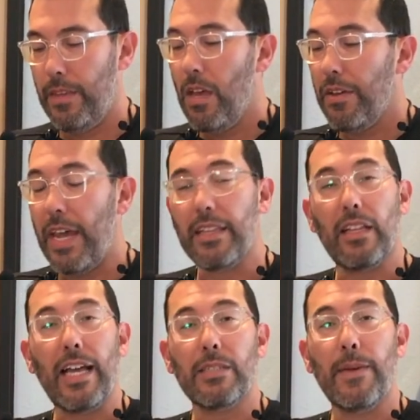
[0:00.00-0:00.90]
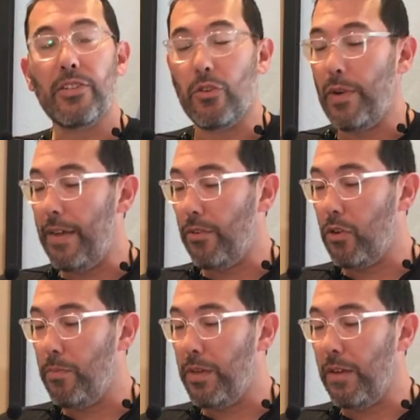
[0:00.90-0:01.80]
Okay, in the last measure, we have a
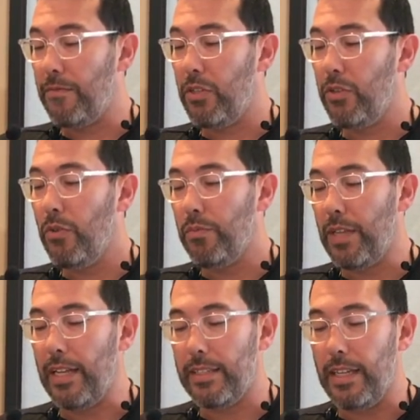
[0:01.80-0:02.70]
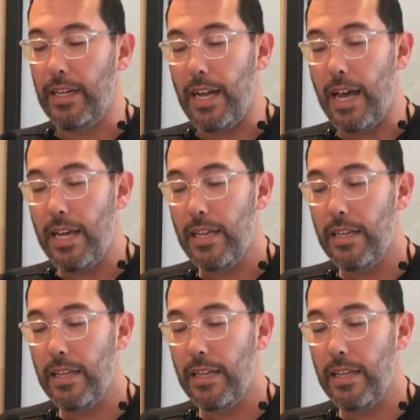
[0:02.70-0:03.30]
grouping of 2, da da da da.